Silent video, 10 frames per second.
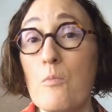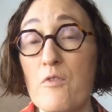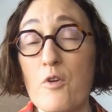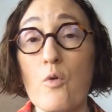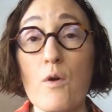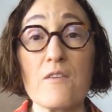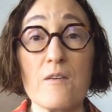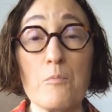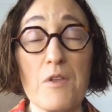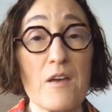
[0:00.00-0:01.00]
If you're going
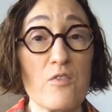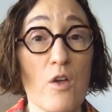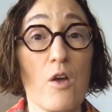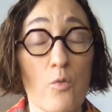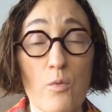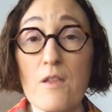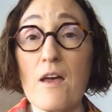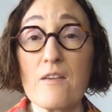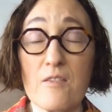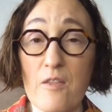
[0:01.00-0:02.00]
someplace,
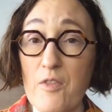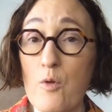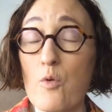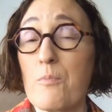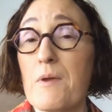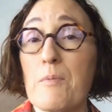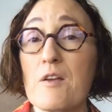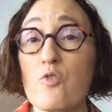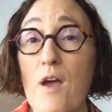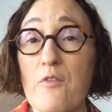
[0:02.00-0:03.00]
realize that there will be
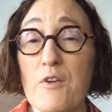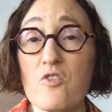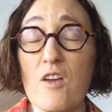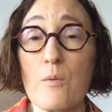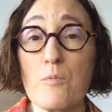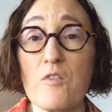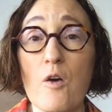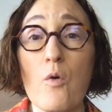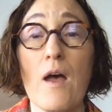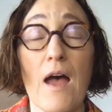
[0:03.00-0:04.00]
big traffic jams.
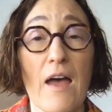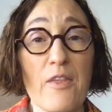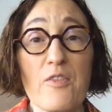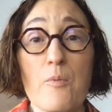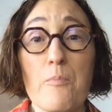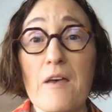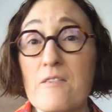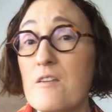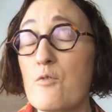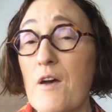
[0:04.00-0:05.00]
So I think the
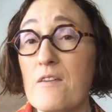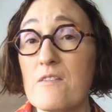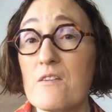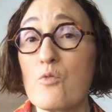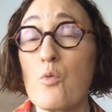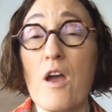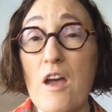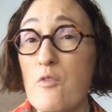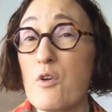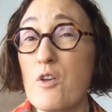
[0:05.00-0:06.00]
best advice is
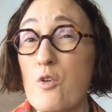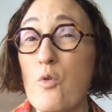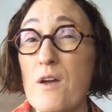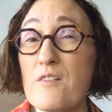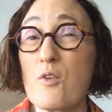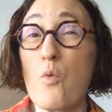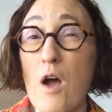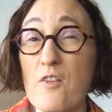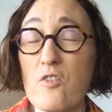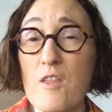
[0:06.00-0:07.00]
wherever you're going to
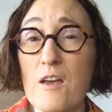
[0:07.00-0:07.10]
watch the